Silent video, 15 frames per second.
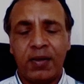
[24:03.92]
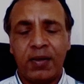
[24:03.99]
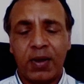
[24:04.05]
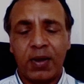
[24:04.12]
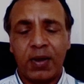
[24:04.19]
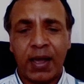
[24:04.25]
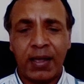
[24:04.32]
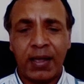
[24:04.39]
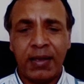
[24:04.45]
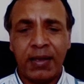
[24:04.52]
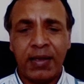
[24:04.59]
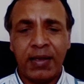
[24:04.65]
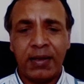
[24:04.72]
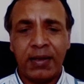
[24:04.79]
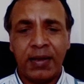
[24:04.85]

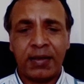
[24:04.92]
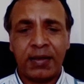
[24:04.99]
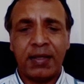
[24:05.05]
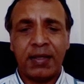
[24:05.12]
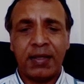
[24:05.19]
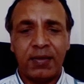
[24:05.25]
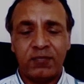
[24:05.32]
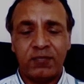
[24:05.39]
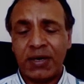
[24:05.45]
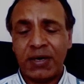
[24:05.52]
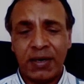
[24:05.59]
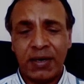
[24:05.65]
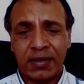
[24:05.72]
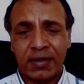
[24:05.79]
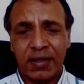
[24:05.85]
lucky, very
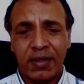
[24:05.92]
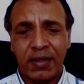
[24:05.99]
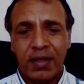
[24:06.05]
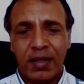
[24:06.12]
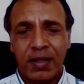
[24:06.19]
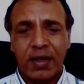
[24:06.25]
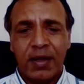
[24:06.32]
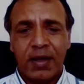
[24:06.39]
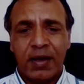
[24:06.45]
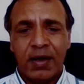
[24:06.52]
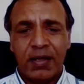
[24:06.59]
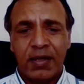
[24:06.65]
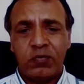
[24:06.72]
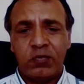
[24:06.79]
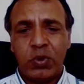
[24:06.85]
lucky,
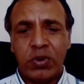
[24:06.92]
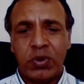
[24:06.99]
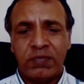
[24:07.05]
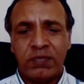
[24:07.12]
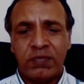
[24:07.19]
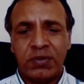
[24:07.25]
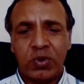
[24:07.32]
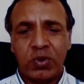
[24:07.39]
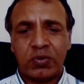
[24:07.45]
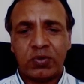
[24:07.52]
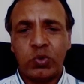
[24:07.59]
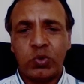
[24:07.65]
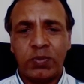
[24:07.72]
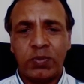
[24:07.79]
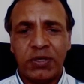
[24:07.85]
if we were even to
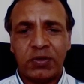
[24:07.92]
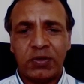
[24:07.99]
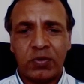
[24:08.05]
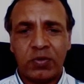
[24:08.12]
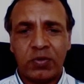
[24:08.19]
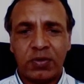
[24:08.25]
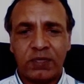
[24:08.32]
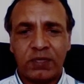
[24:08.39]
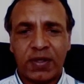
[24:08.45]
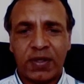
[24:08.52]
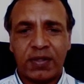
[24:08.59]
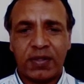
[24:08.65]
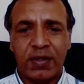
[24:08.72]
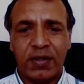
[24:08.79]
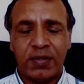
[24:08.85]
get 2 million doses of
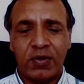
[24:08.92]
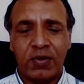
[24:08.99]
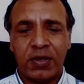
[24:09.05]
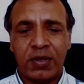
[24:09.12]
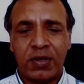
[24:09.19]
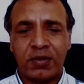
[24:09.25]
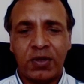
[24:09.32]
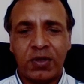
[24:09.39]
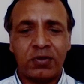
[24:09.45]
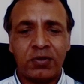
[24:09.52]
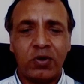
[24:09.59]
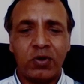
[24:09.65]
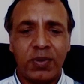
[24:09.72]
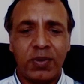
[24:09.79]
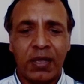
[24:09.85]
vaccine. So there's not
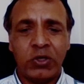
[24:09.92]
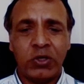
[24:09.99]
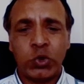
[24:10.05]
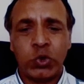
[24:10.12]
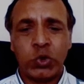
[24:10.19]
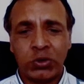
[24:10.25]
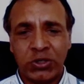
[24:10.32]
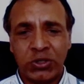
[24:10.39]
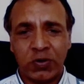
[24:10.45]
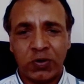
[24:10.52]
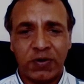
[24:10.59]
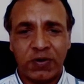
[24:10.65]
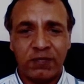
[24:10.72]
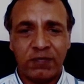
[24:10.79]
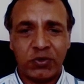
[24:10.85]
going to be any shortage
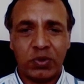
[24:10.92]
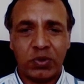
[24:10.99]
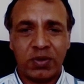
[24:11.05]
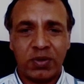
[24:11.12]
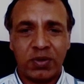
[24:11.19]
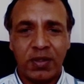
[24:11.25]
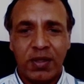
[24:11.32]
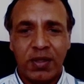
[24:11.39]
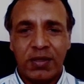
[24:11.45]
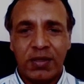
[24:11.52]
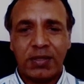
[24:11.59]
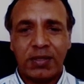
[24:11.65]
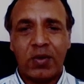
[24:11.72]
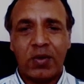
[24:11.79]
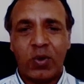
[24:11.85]
of individuals
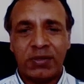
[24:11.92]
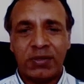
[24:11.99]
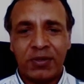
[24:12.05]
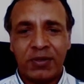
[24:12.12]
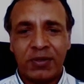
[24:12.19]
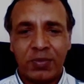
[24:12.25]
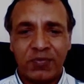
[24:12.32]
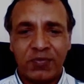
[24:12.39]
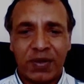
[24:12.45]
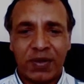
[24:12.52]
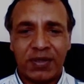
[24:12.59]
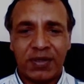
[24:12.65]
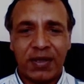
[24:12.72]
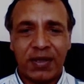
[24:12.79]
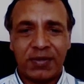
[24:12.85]
that are wanting to be
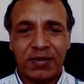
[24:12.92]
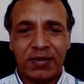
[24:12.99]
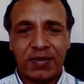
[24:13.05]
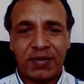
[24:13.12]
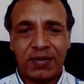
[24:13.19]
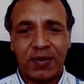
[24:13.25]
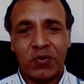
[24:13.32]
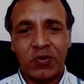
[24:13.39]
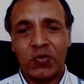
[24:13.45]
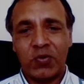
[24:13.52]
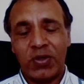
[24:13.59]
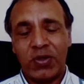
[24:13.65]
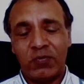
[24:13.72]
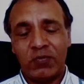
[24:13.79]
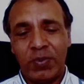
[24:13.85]
vaccinated.
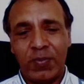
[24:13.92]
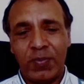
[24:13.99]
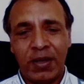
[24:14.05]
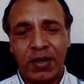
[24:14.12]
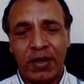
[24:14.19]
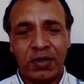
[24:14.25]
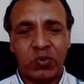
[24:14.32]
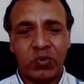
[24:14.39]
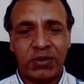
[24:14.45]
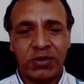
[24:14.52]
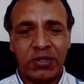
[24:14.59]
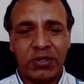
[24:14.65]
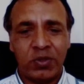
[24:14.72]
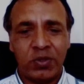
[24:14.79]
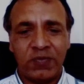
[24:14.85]
So if people are not
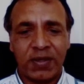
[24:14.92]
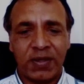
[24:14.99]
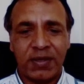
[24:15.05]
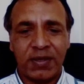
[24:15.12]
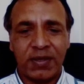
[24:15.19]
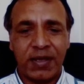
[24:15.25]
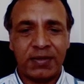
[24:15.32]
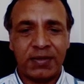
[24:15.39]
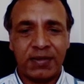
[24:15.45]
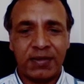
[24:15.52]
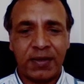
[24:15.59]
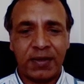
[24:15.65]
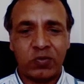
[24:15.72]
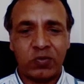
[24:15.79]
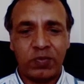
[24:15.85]
wanting to be vaccinated,
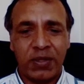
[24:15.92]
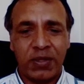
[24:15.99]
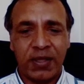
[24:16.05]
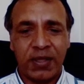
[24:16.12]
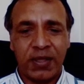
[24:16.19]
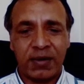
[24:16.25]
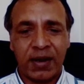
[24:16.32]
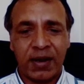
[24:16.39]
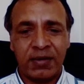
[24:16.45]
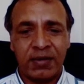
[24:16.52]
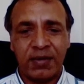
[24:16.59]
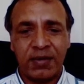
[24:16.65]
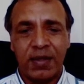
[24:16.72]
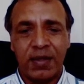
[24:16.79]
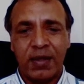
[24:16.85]
that would be their
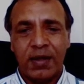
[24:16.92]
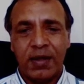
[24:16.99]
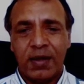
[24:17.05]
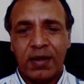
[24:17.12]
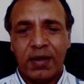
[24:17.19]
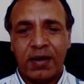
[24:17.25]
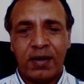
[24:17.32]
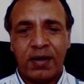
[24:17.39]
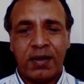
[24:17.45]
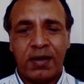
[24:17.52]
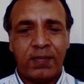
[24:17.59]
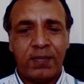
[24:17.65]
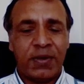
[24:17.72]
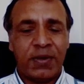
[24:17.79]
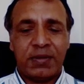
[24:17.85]
right.
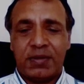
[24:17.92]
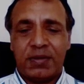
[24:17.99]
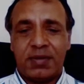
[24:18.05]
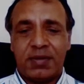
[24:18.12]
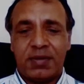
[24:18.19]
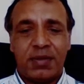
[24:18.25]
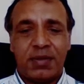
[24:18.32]
But